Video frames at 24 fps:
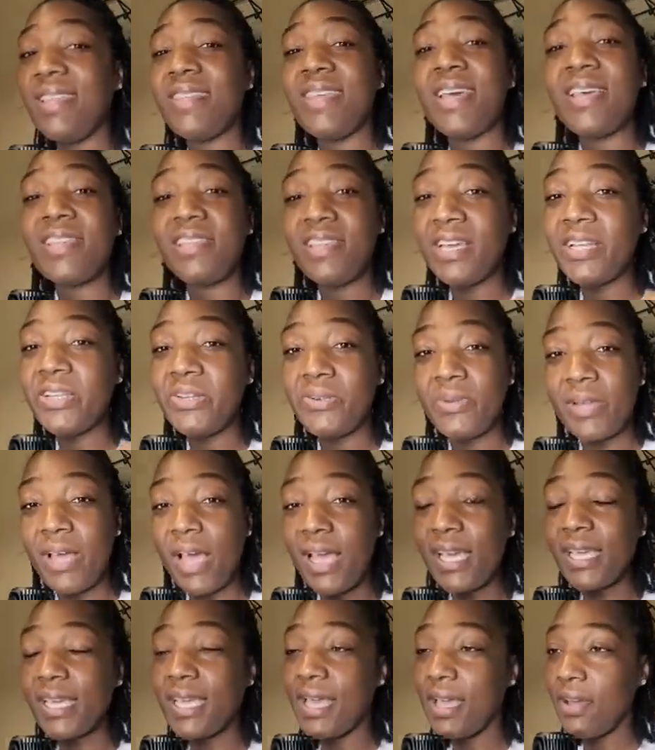that they do
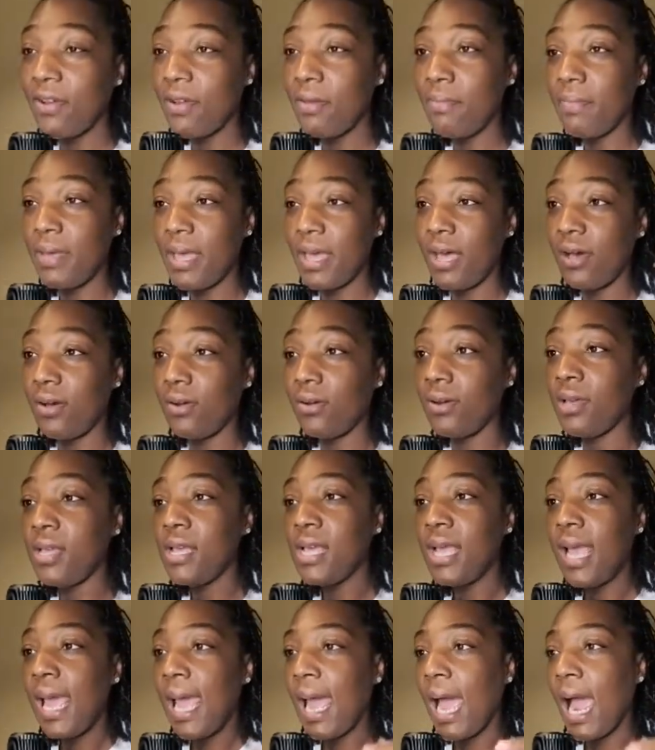not care about
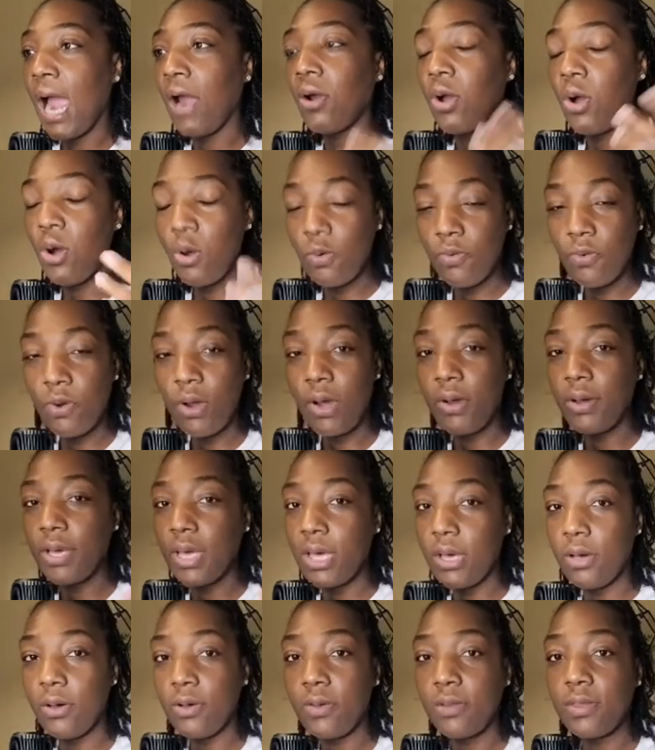our overall
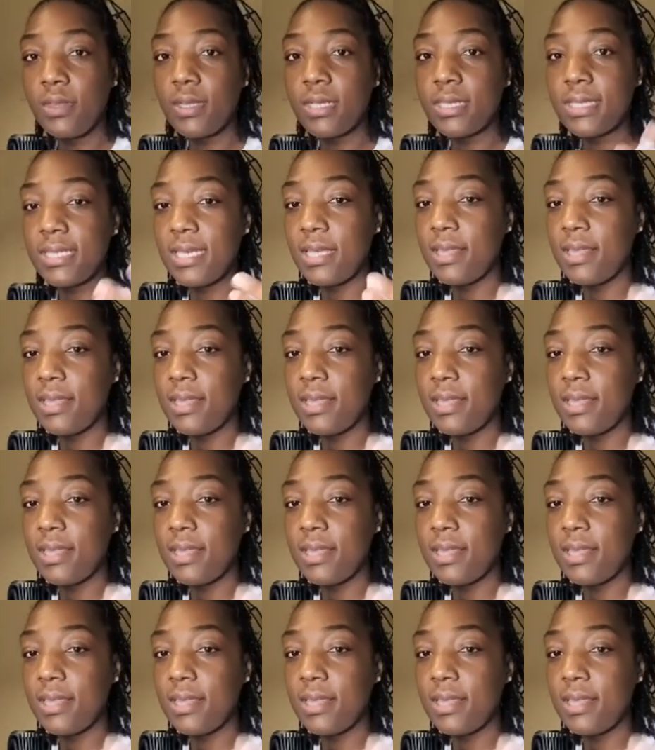health.